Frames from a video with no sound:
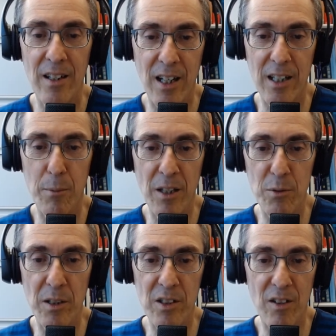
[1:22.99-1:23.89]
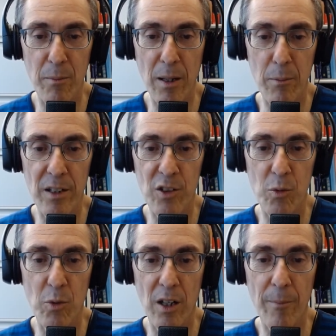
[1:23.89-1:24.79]
occupies much of the membranous
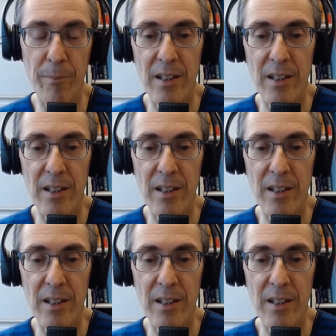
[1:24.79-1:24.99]
wall.